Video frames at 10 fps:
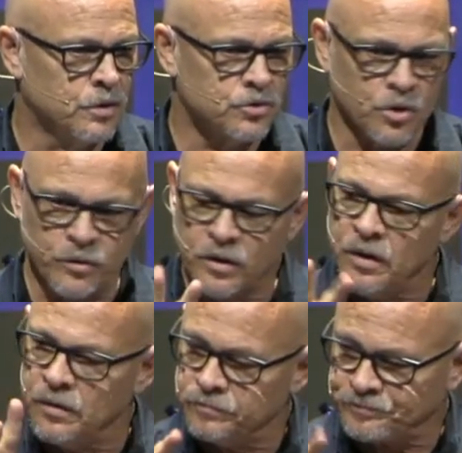So,
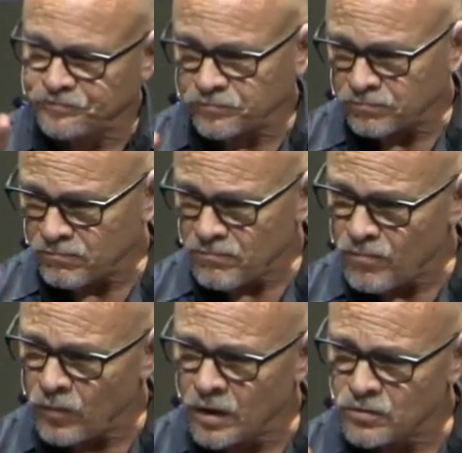
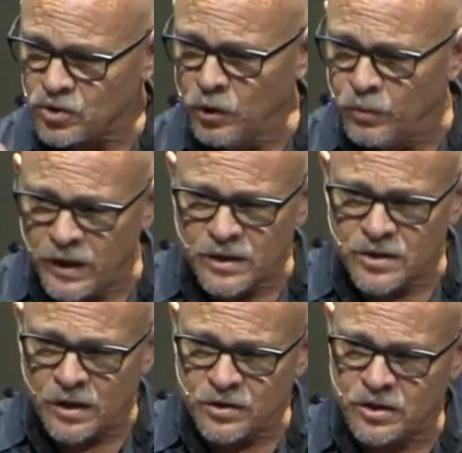two
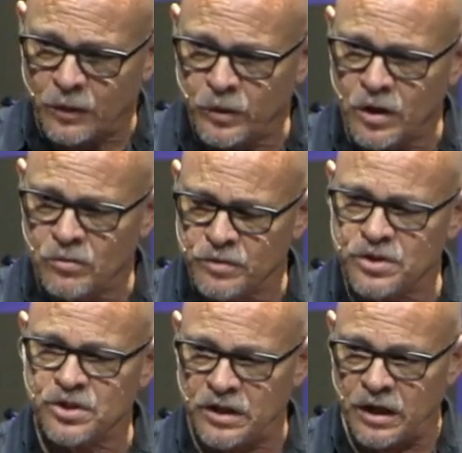reasons that we don't
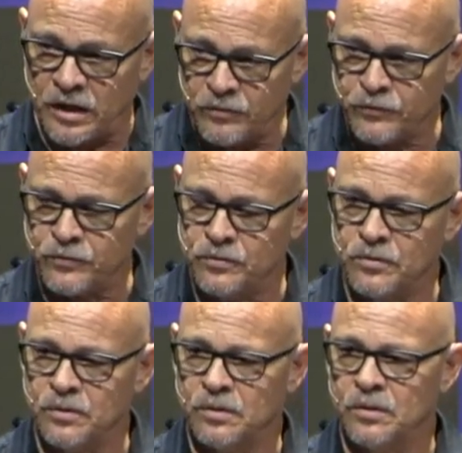receive
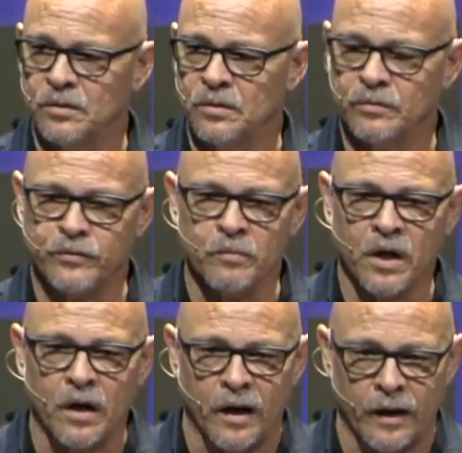from
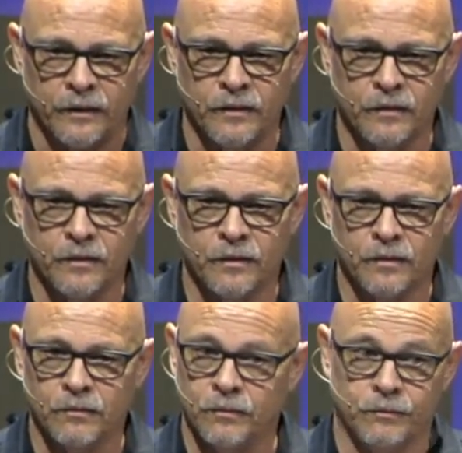God
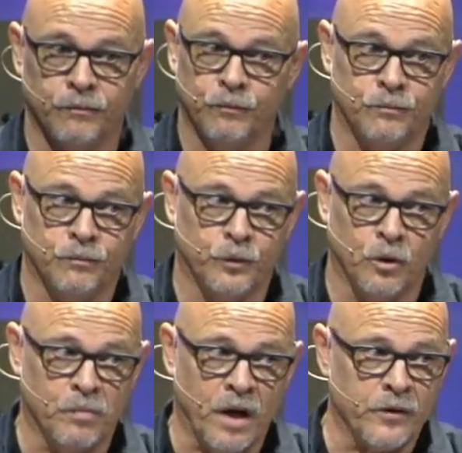we
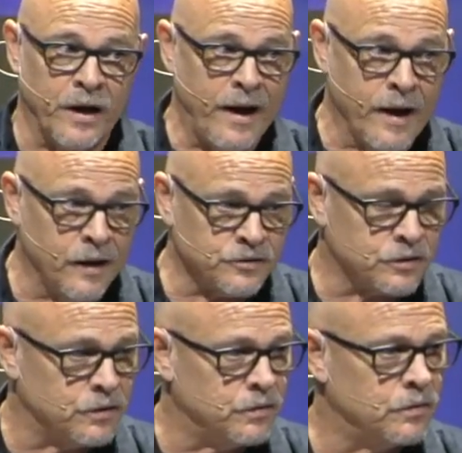don't bother to
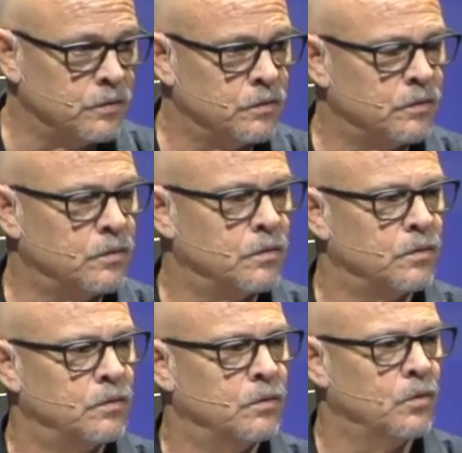ask,
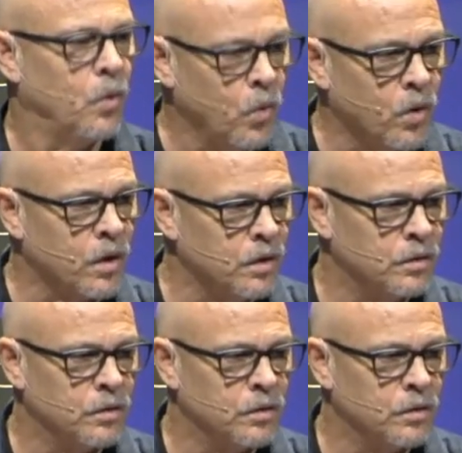or